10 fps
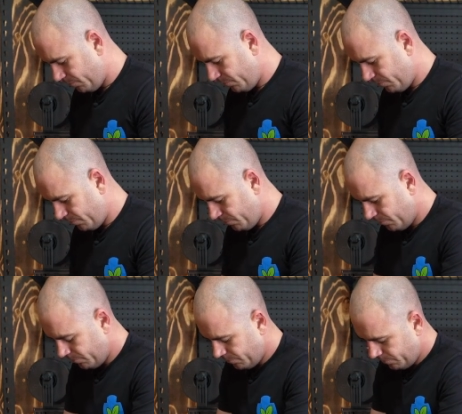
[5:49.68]

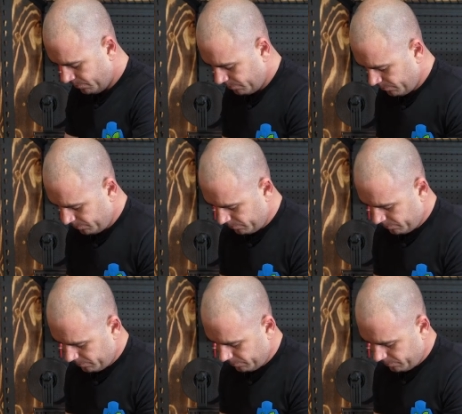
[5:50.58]

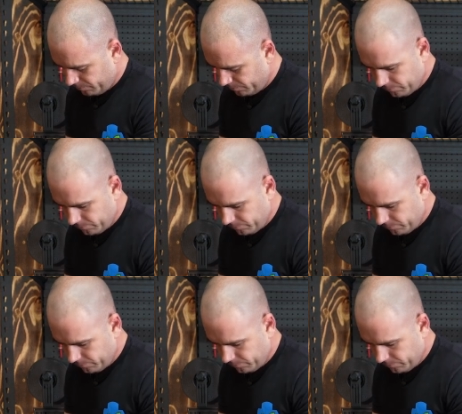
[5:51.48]
Nobody speaks.